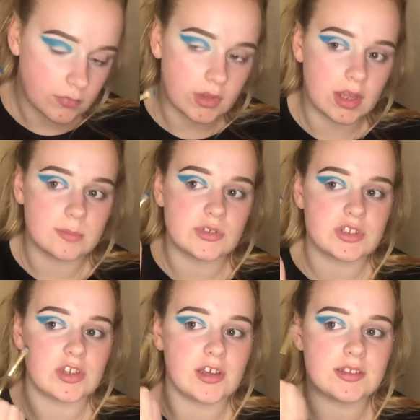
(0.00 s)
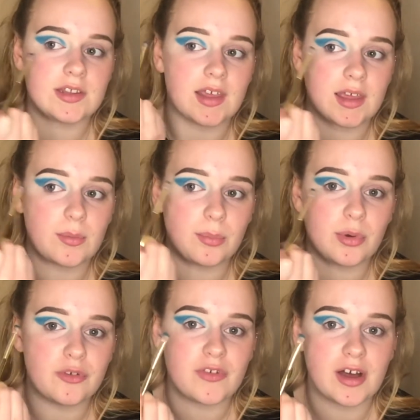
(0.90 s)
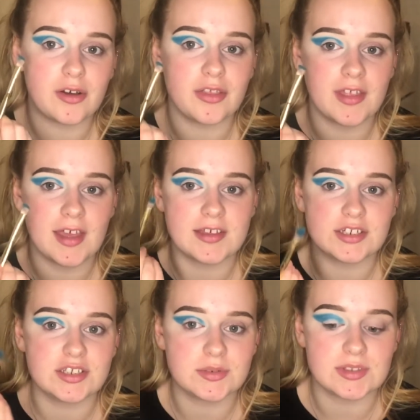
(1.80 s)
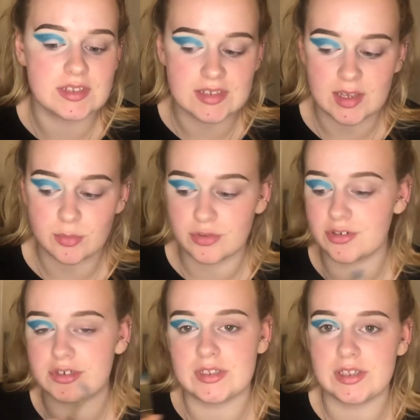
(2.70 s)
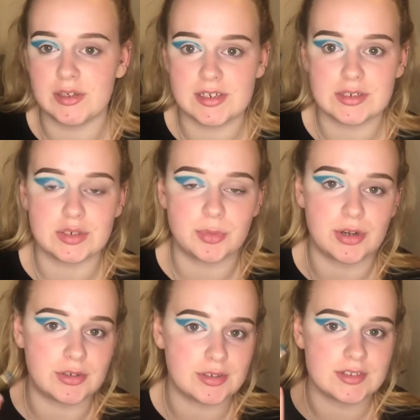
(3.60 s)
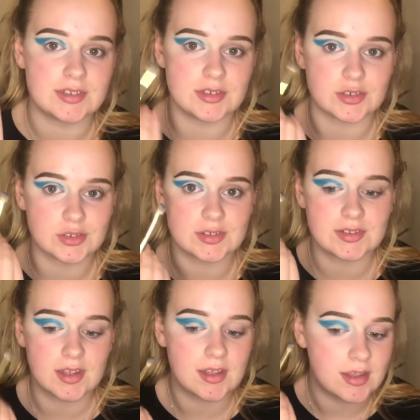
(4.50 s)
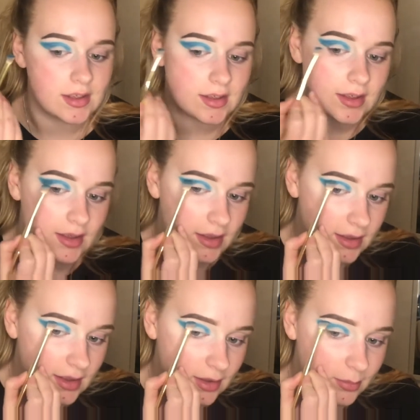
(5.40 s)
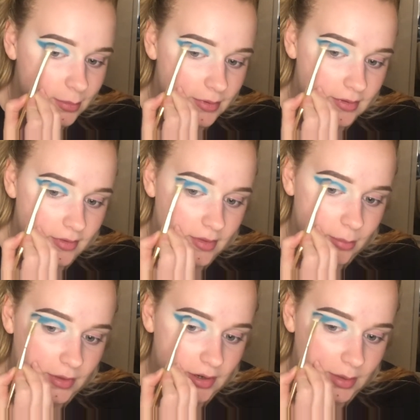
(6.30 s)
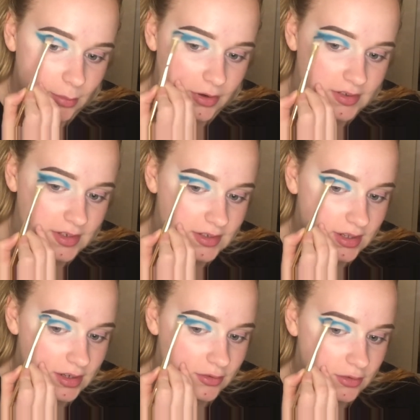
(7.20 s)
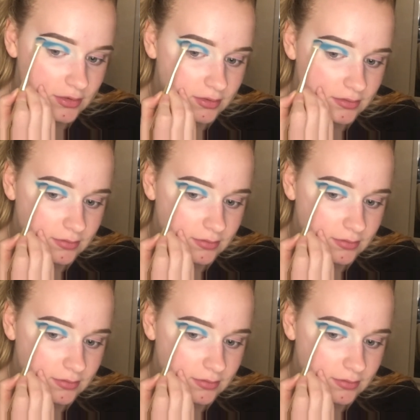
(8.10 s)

I'm just starting to like buff out the edges with the same brush with no additional product and just help the blending process later on.